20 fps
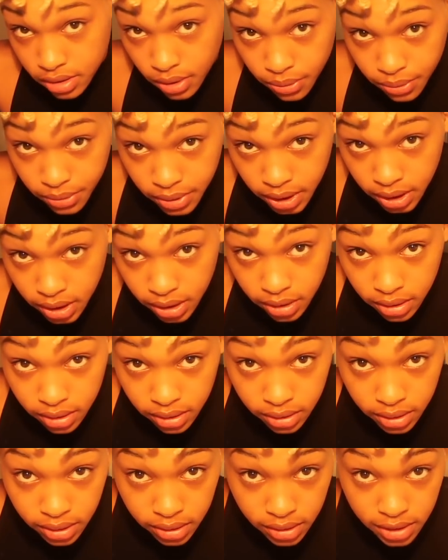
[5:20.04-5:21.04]
so
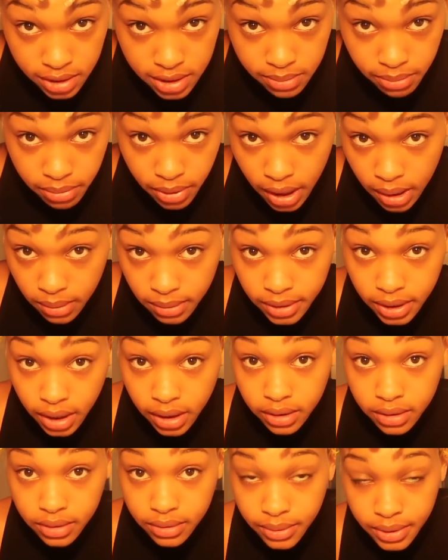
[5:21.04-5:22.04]
thick that that's probably
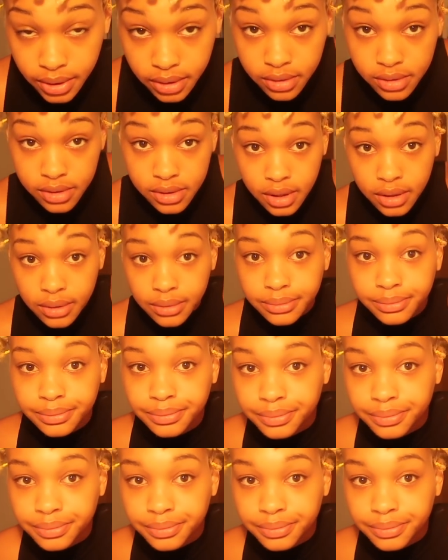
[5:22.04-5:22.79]
not gonna work. So